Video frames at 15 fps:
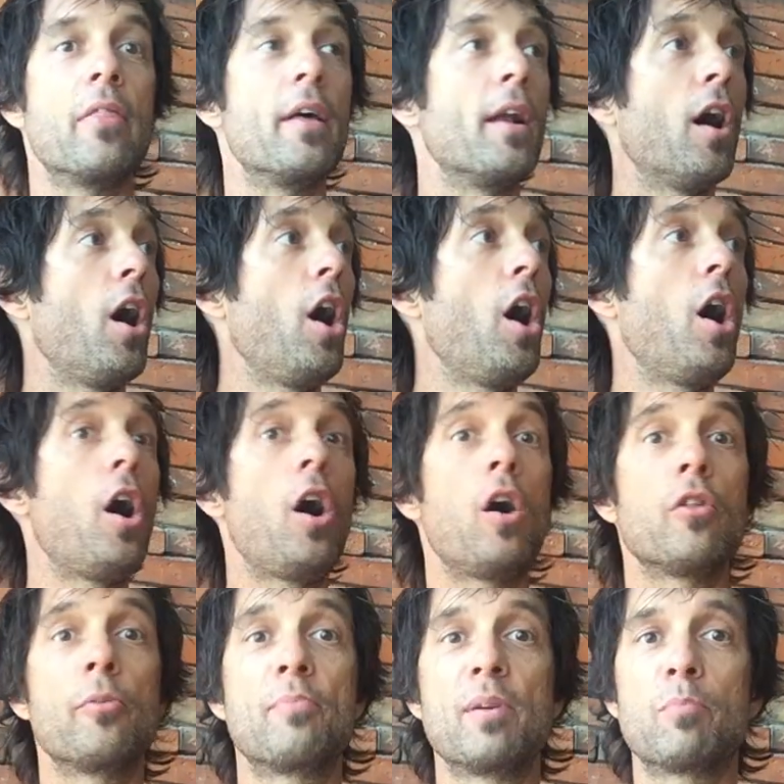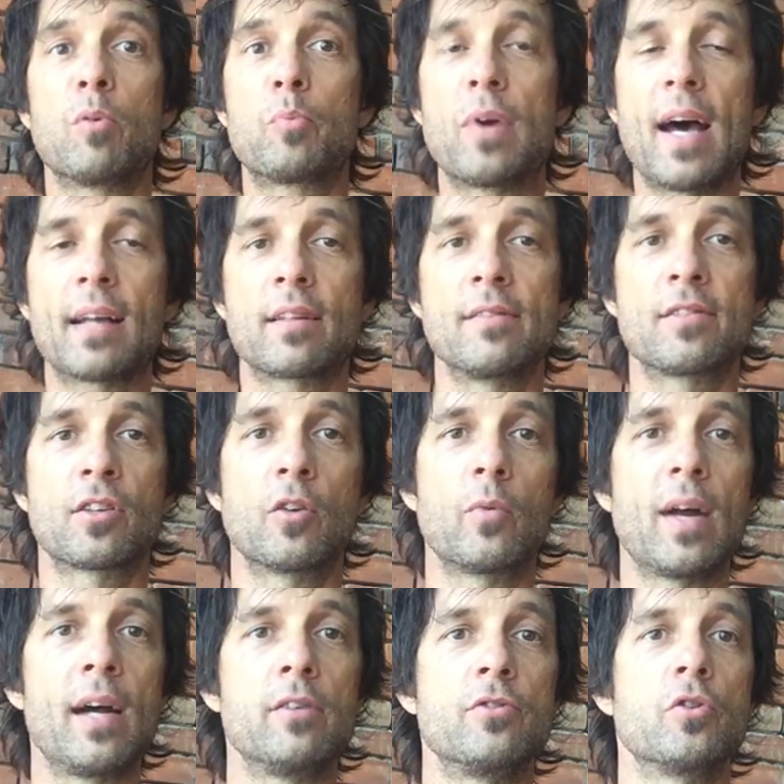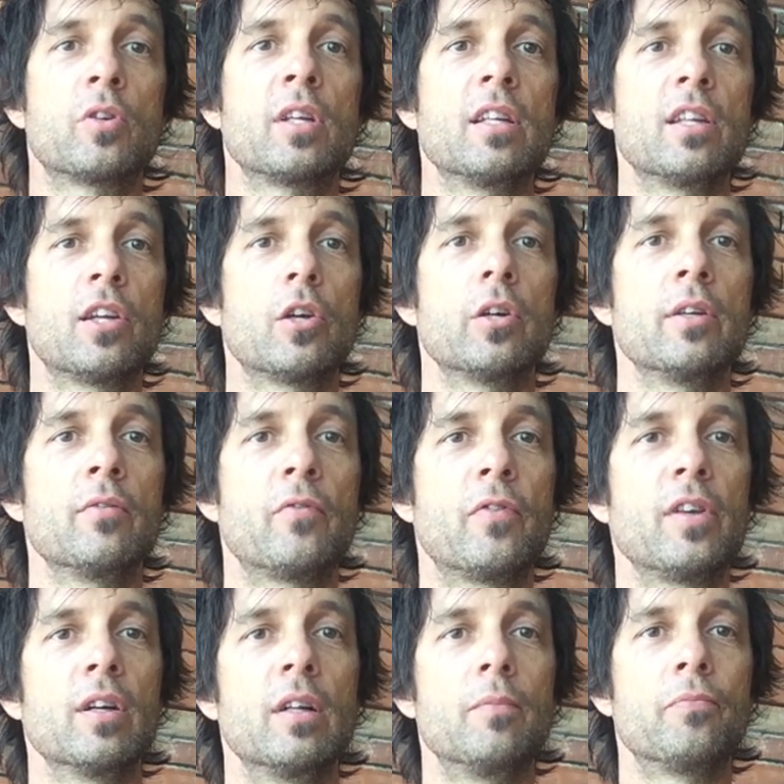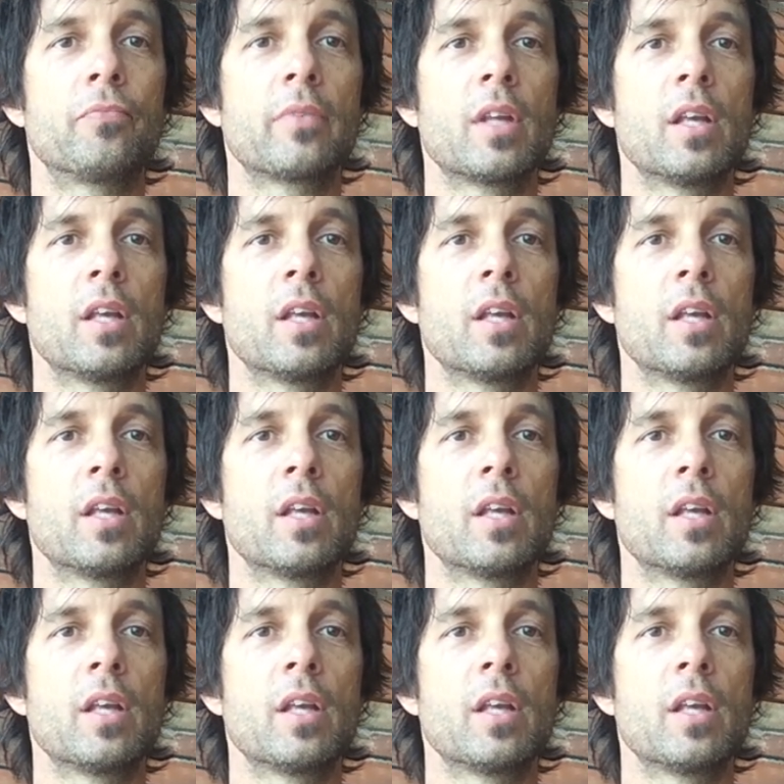that all the people practicing around you can hear it and feel it.